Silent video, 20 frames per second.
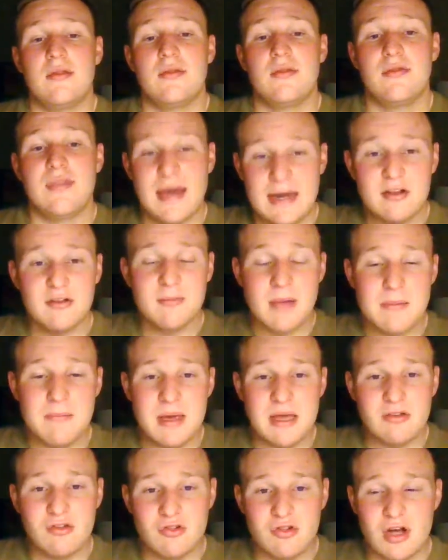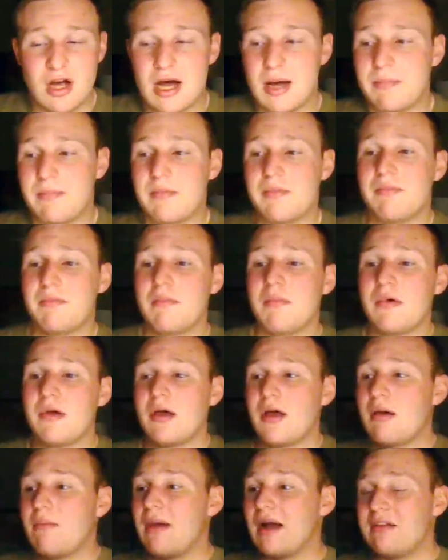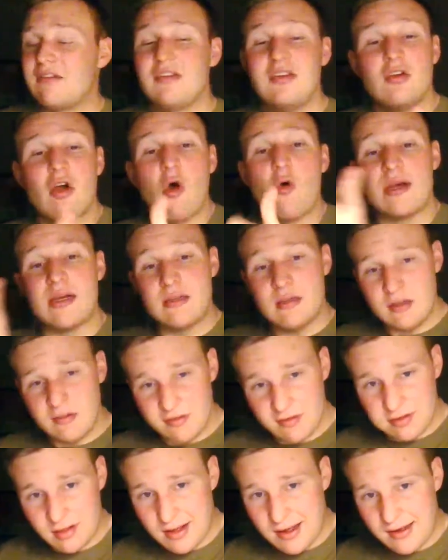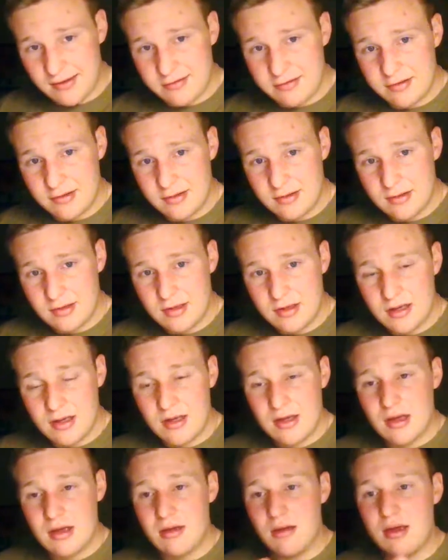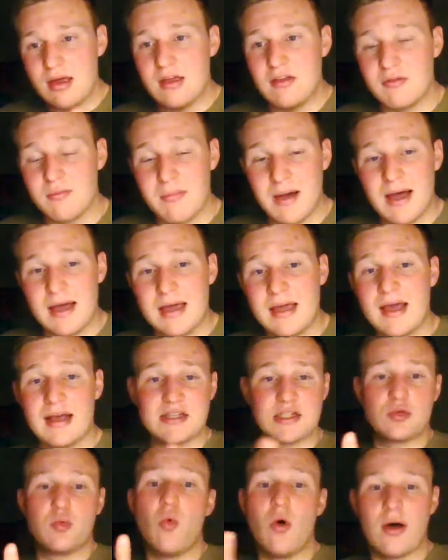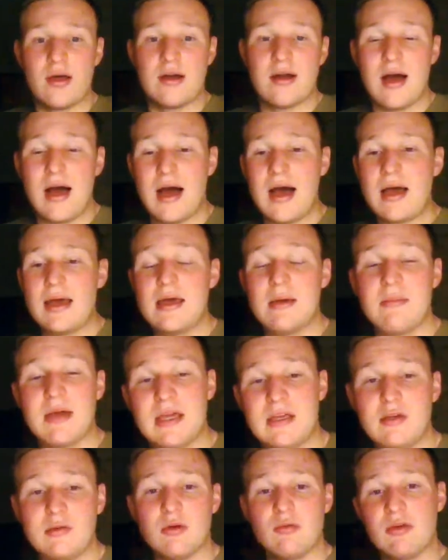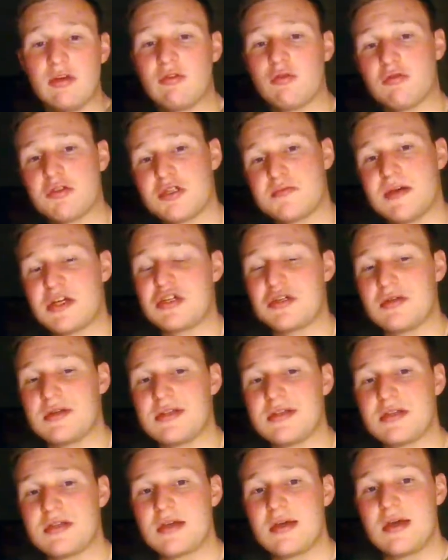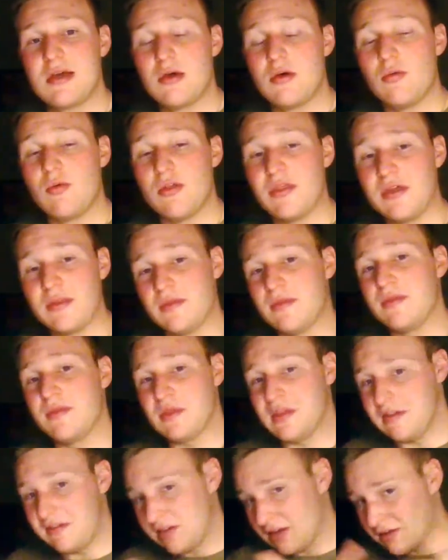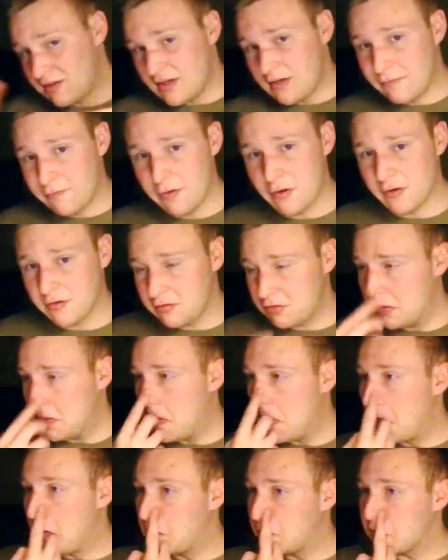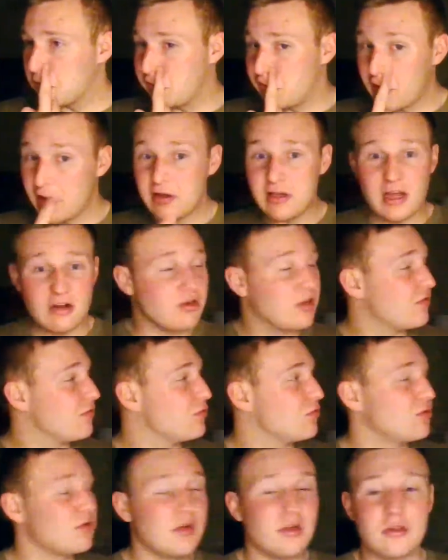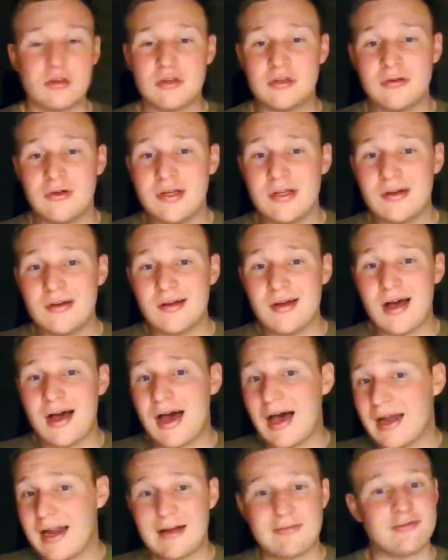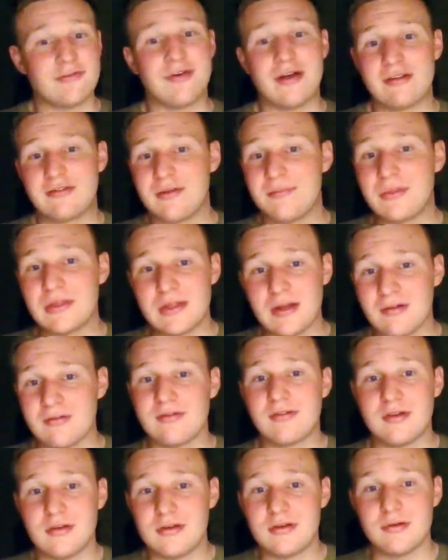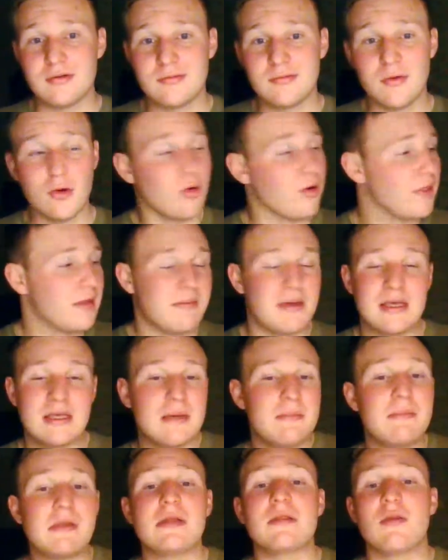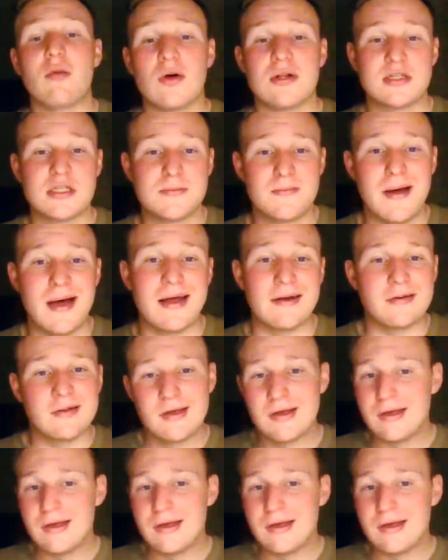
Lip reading: That is my base job. My TO&E slot is my S1. I am a human resource specialist within the 61st. So if I got transferred to another unit, I'd have to find something else to do. Or they may keep me in the one spot.